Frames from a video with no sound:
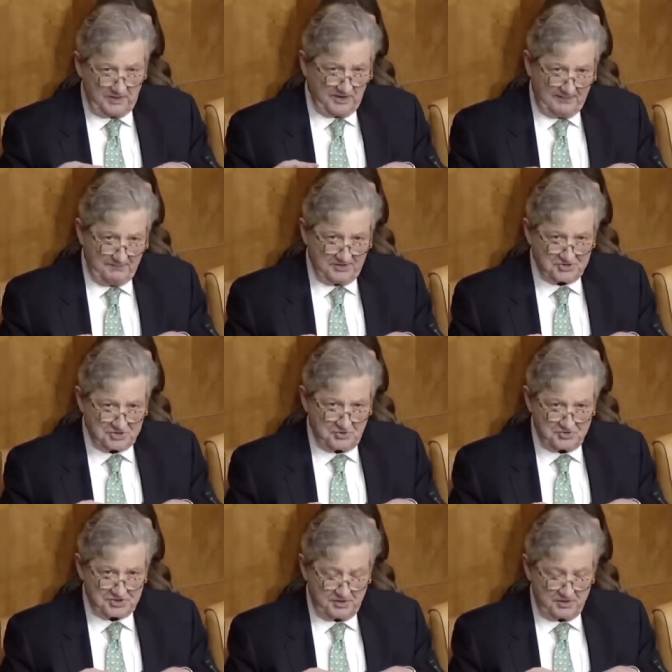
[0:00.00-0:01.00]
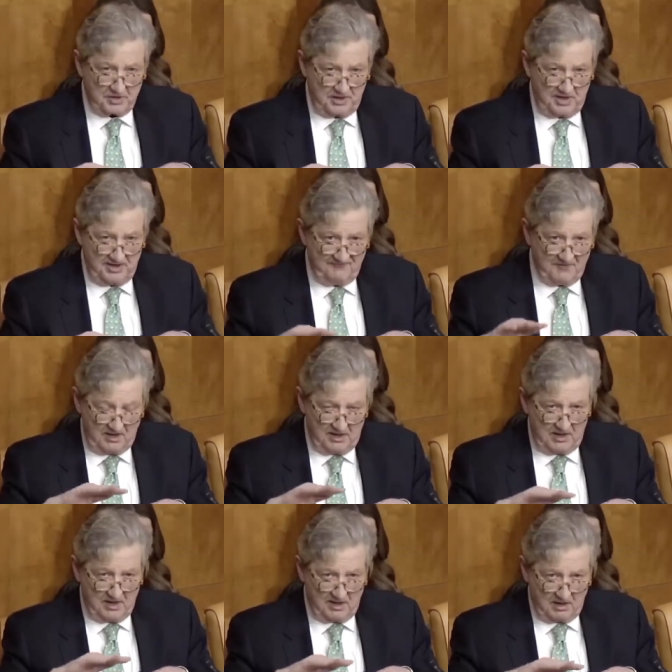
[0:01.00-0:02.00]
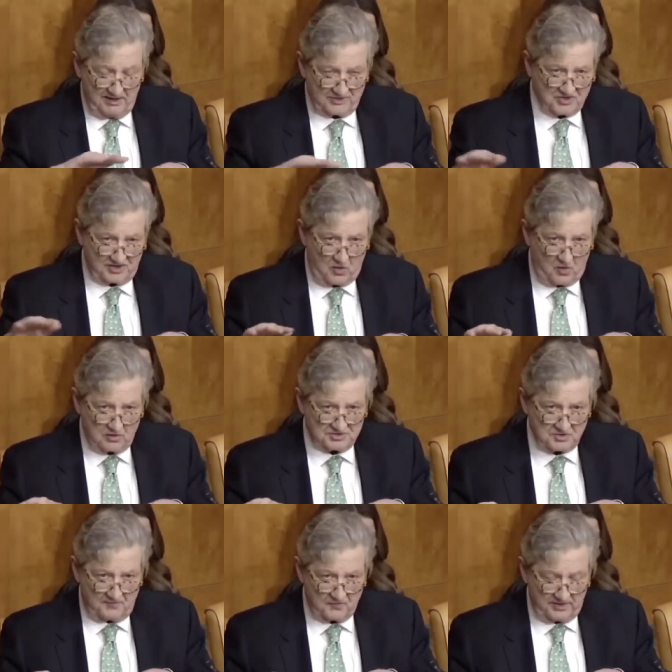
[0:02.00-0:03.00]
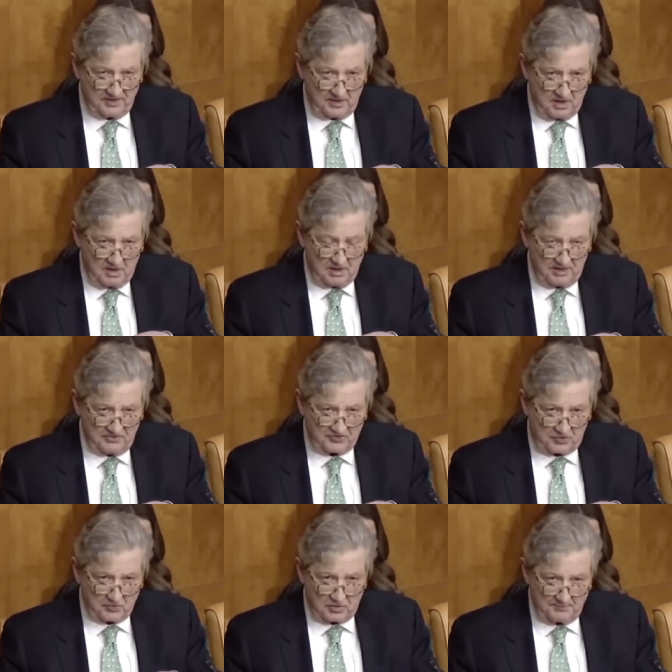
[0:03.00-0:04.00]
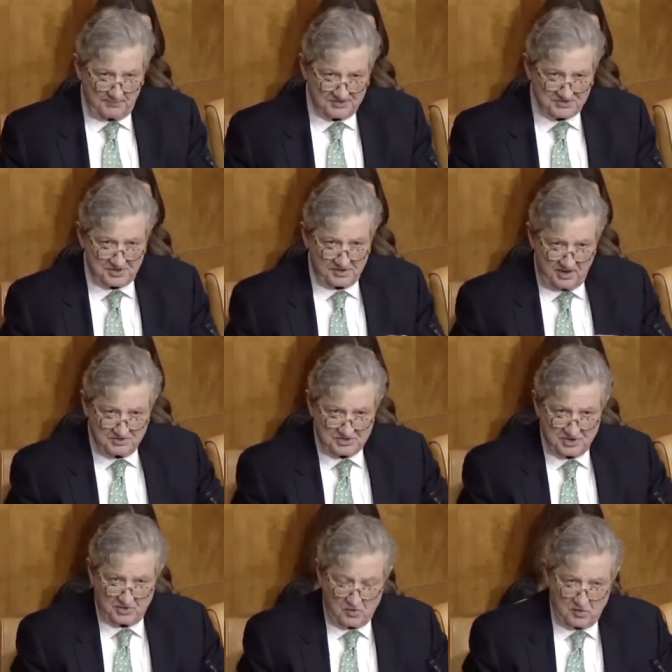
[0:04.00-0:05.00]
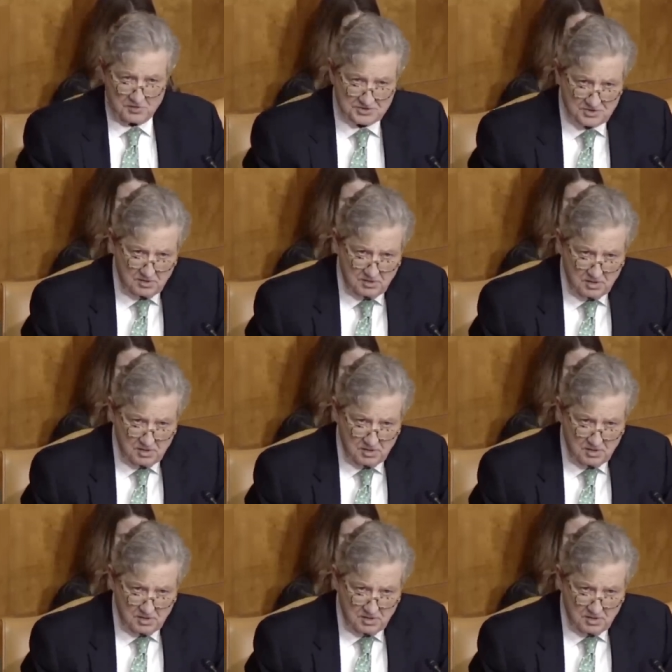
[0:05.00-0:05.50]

wouldn't they be choosing e electric cars over in, uh, internal combustion engine cars?